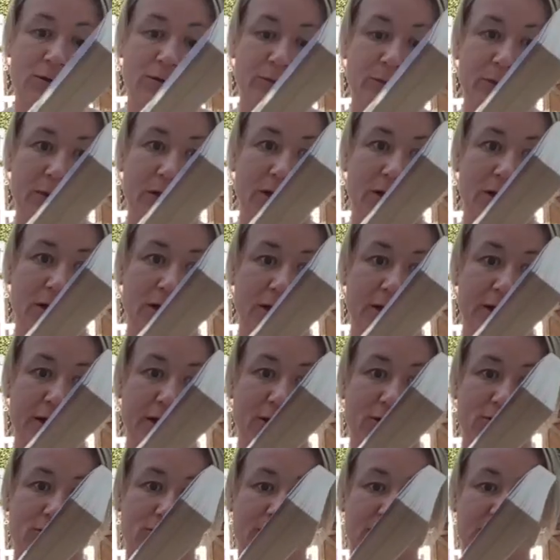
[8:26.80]
by
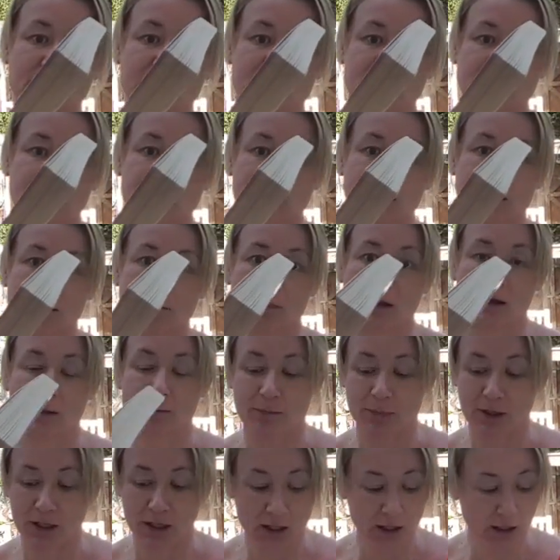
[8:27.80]
Chris
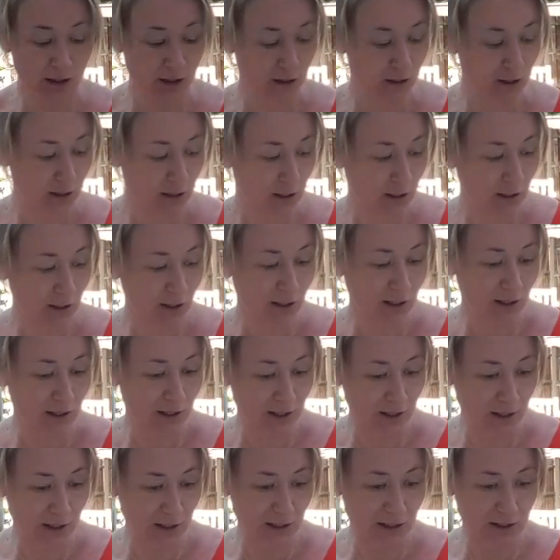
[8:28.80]
Manby
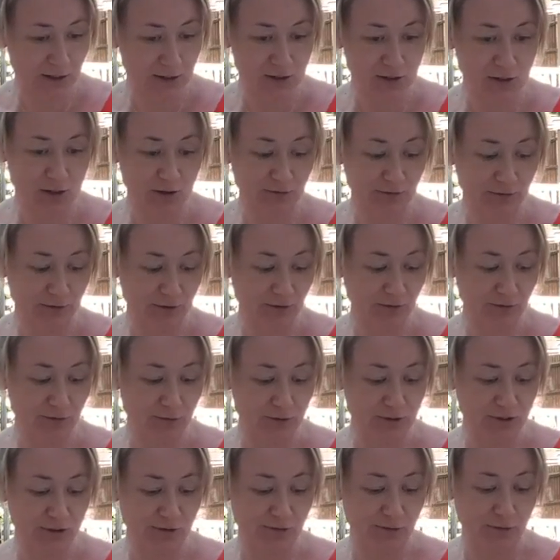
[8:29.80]
and Girlfriend
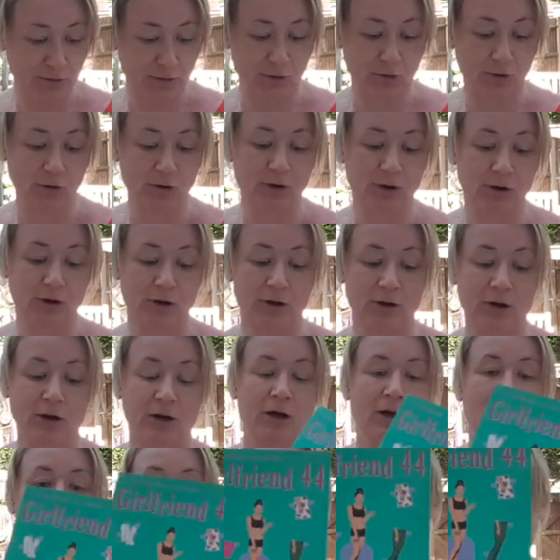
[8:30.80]
44
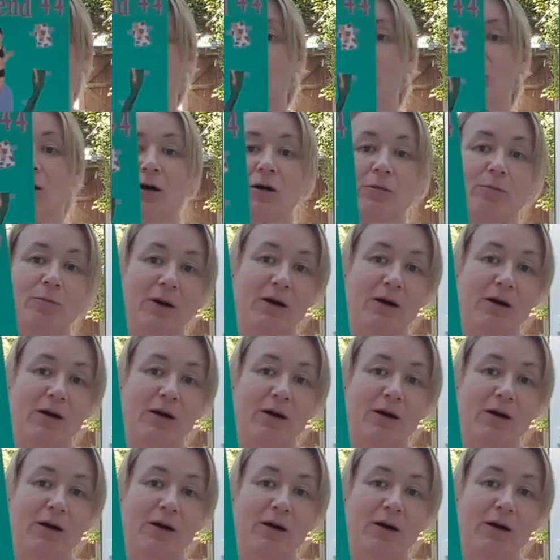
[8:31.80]
by Mark